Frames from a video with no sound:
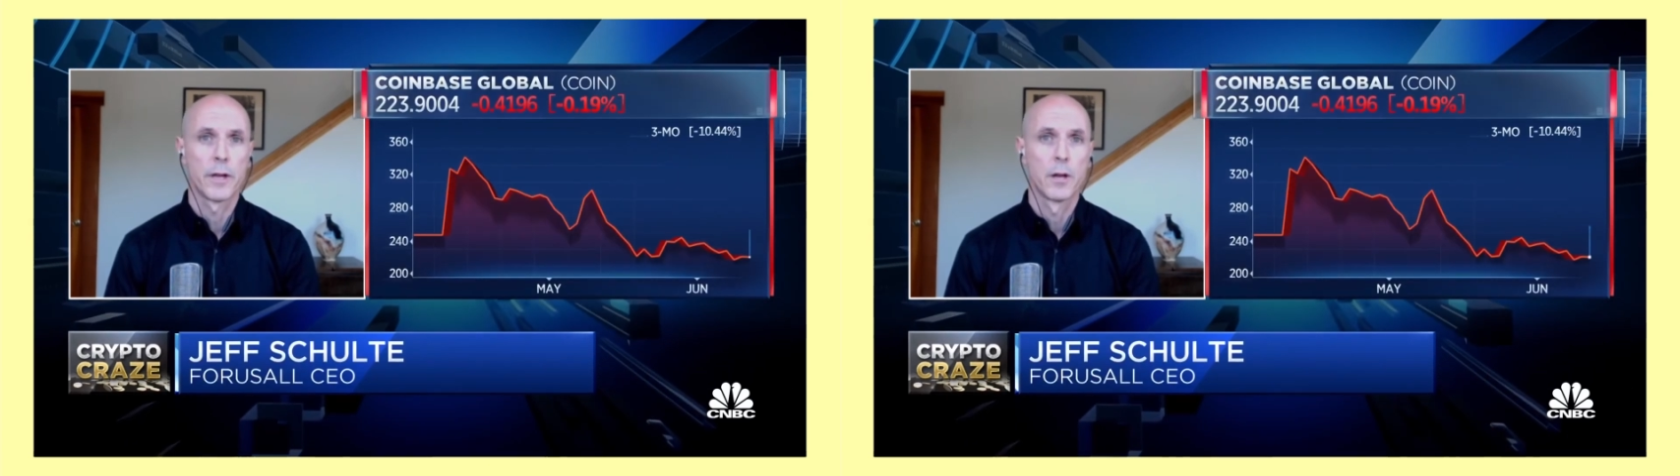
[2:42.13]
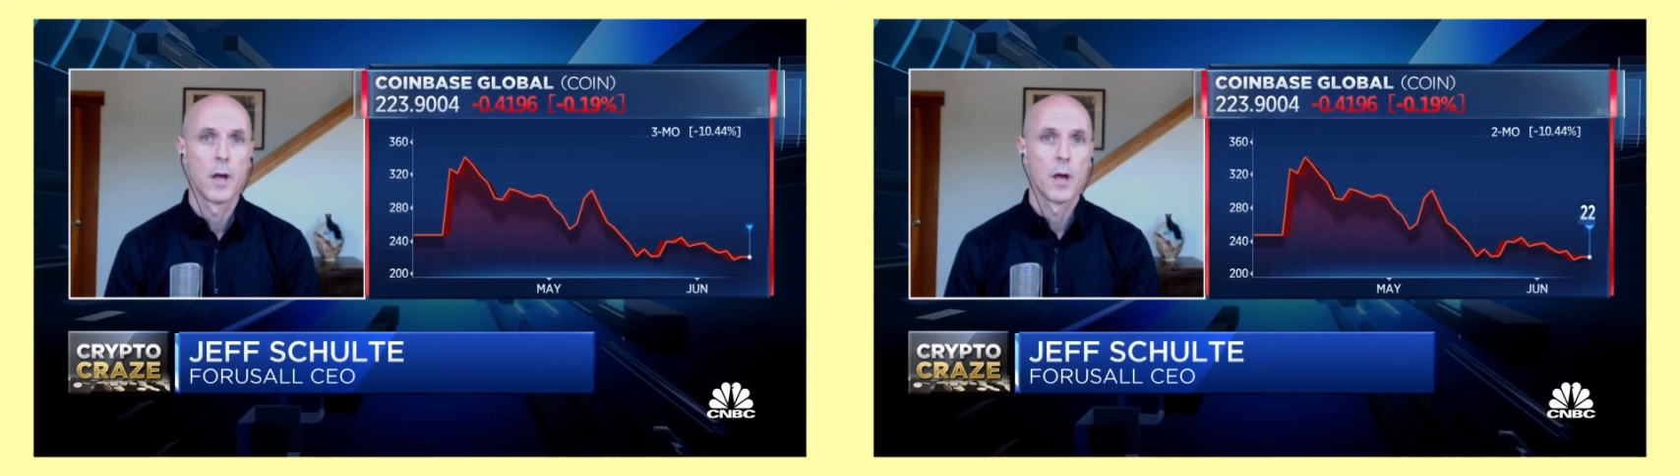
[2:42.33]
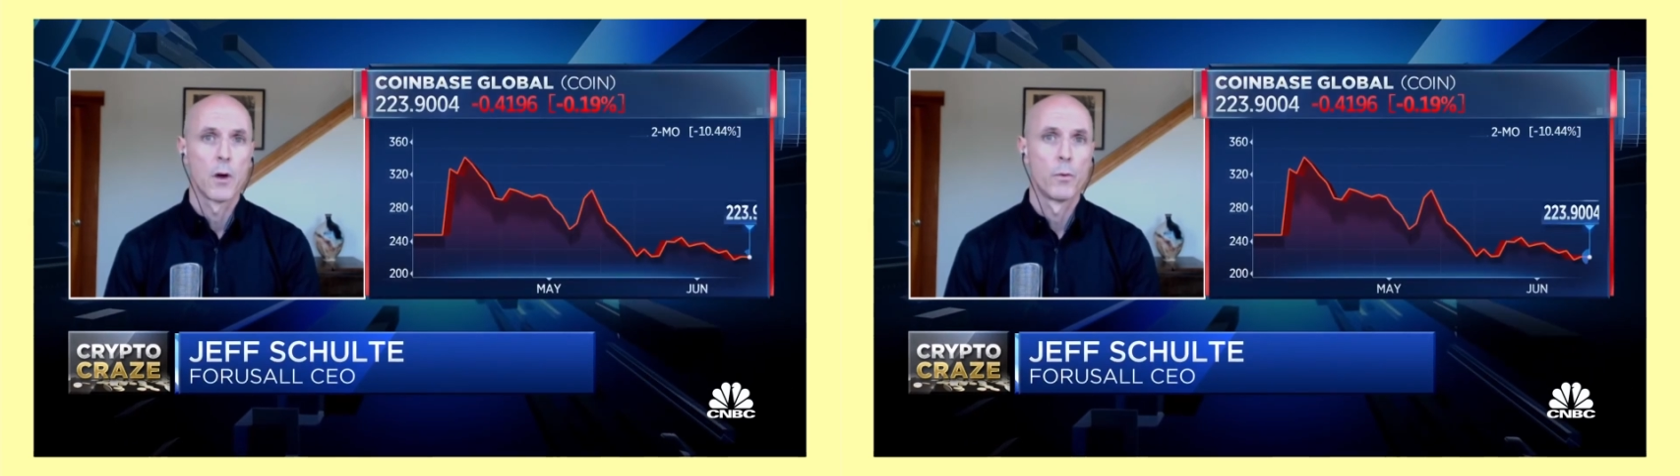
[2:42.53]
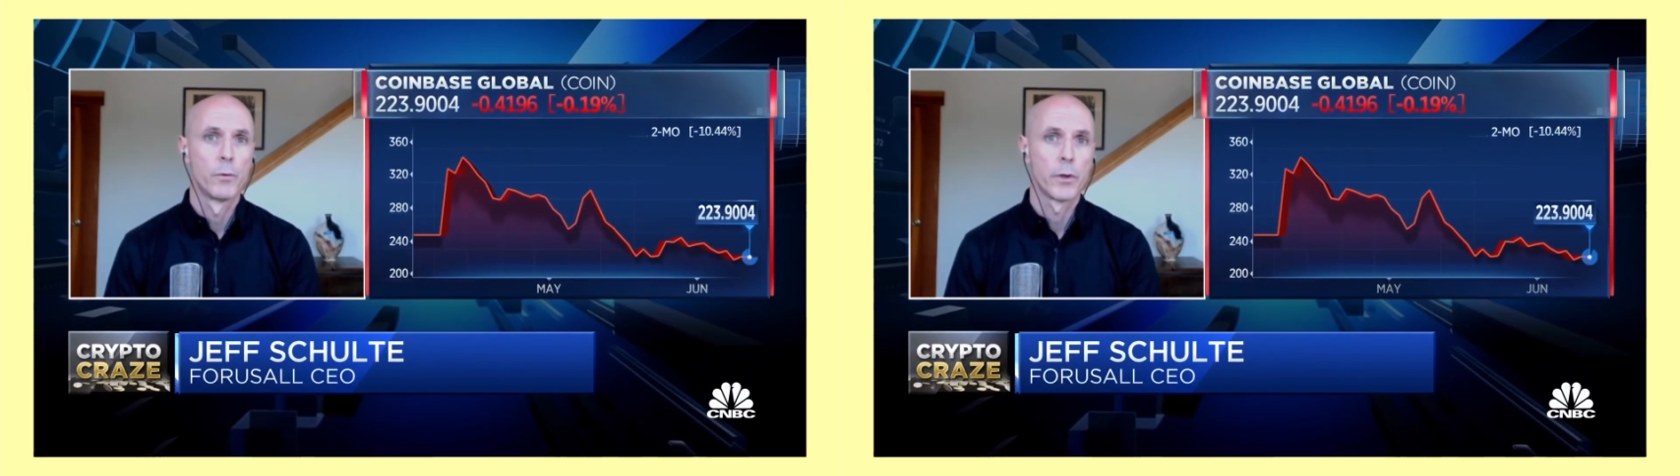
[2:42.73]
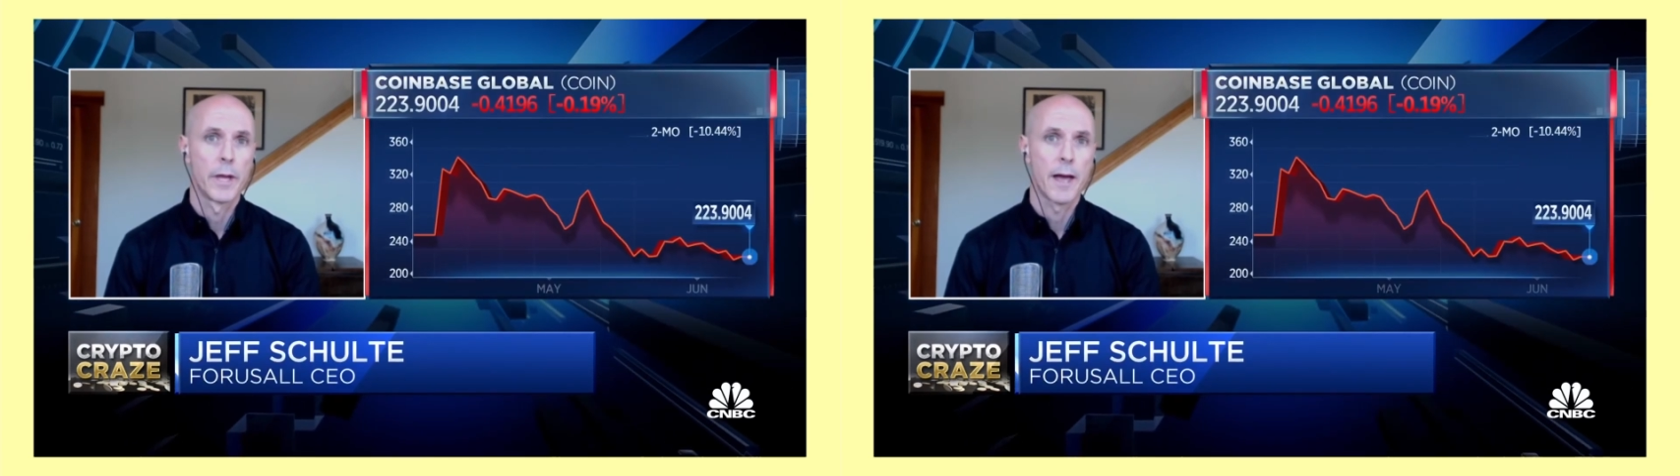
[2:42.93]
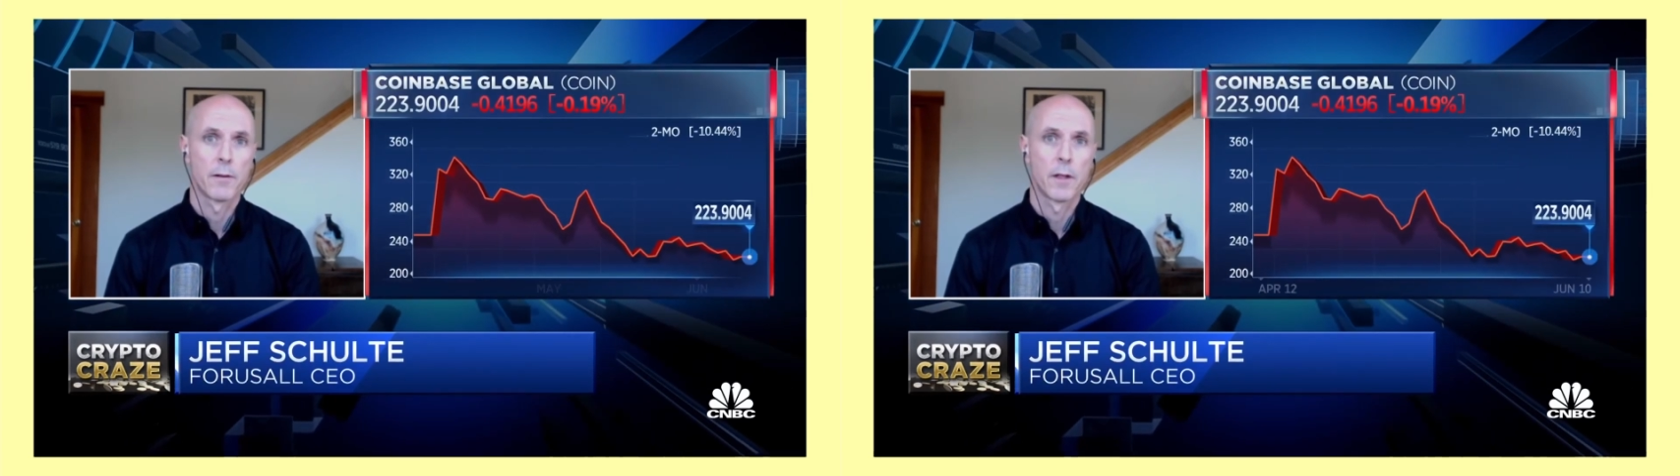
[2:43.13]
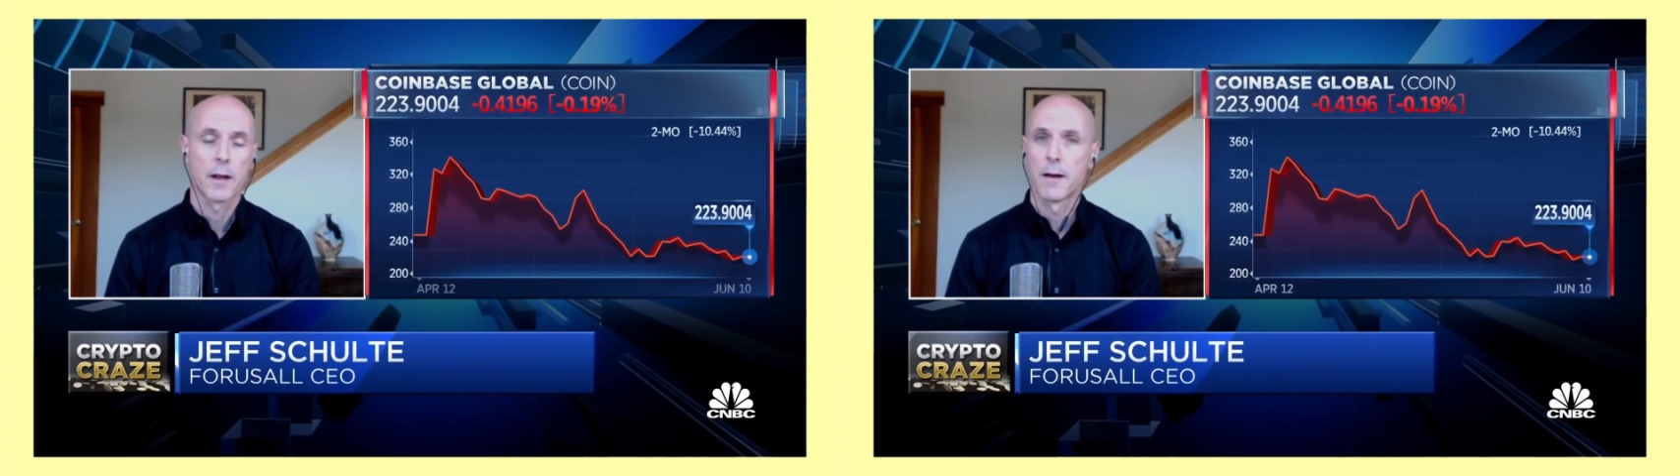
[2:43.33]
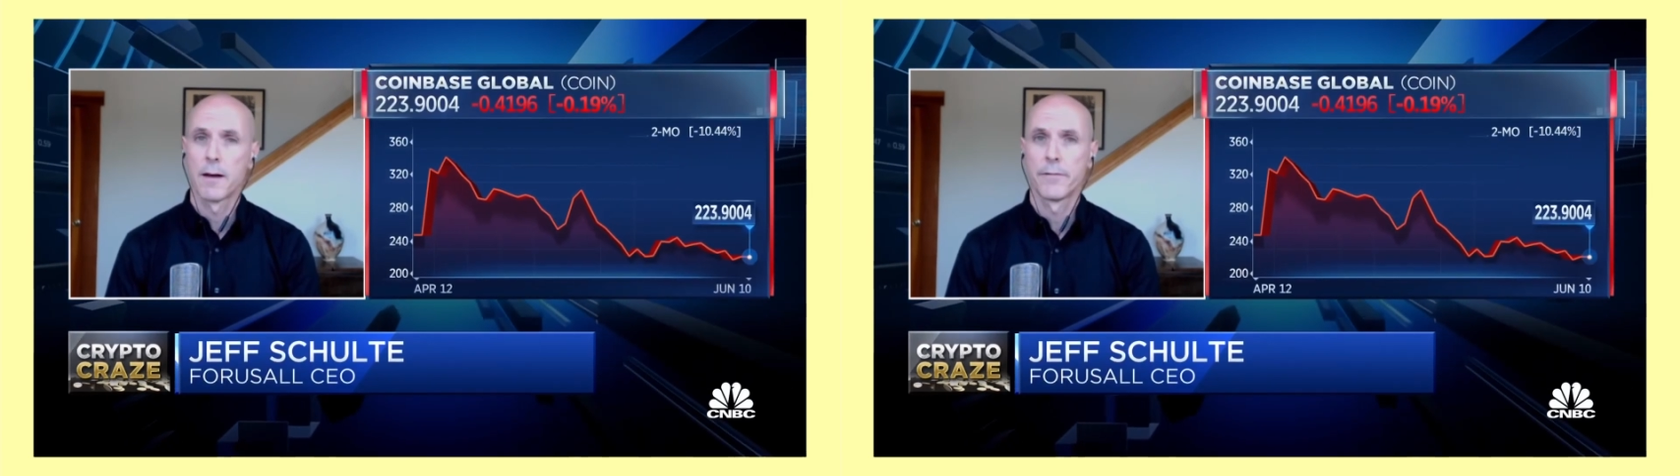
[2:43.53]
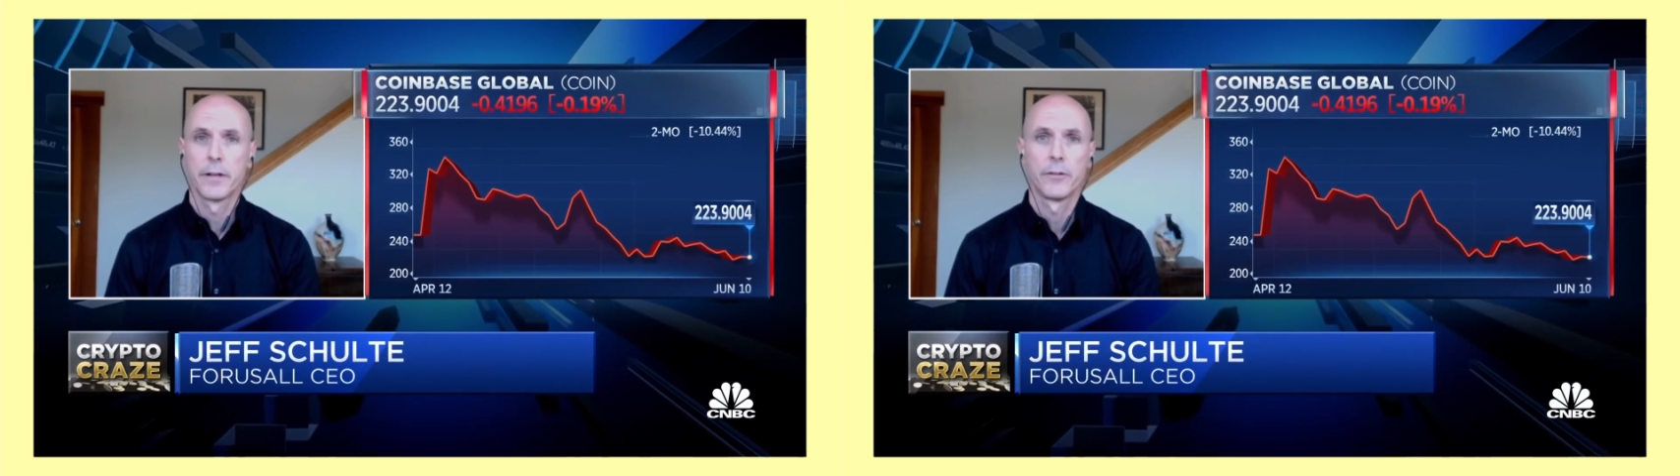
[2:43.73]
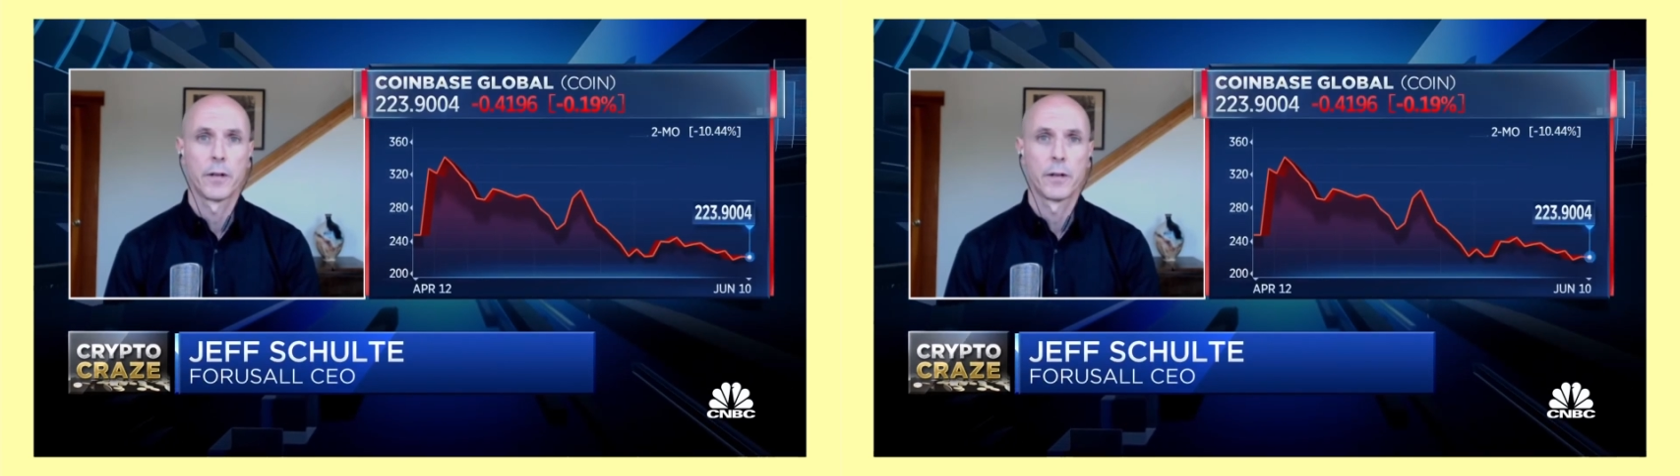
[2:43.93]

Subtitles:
And we really have a lot of confidence